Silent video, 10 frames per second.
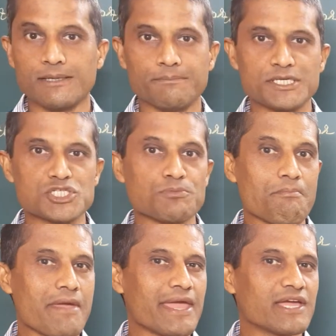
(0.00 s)
which
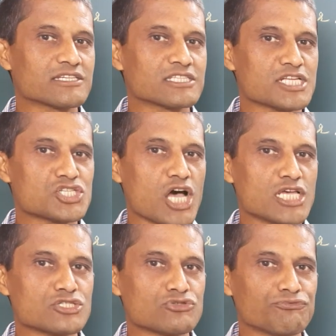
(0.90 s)
makes the
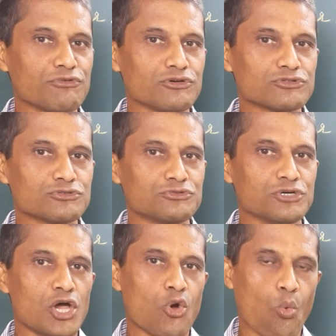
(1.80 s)
charge to flow
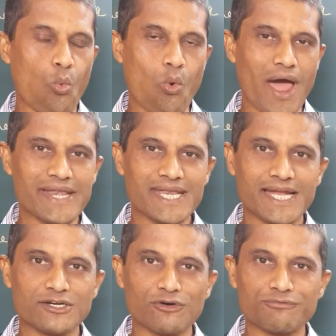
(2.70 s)
through one
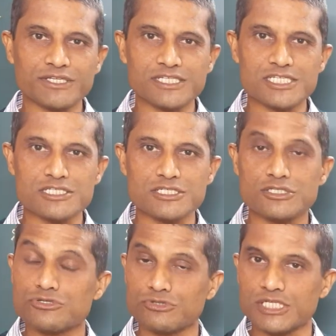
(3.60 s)
end of the
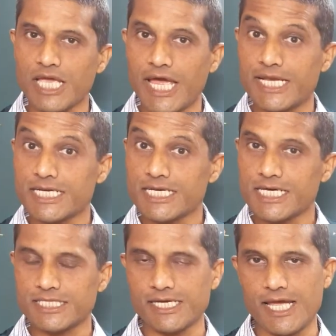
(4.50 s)
resistor to the
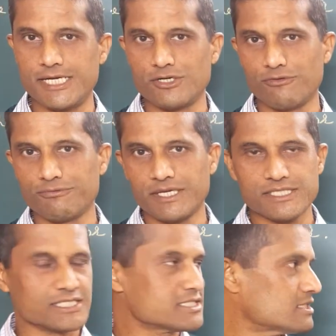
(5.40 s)
another end of the
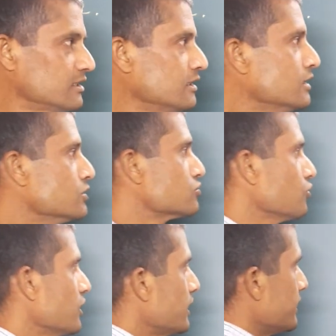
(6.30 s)
resistor.
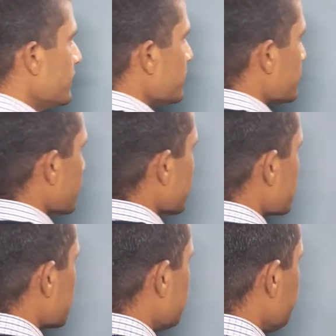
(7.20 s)
So here it
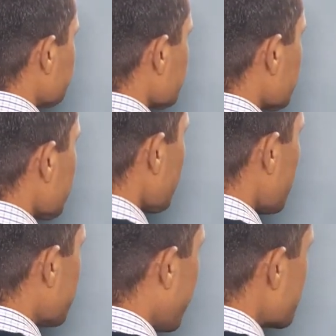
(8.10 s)
is.
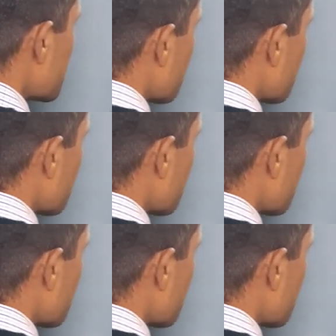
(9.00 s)
That's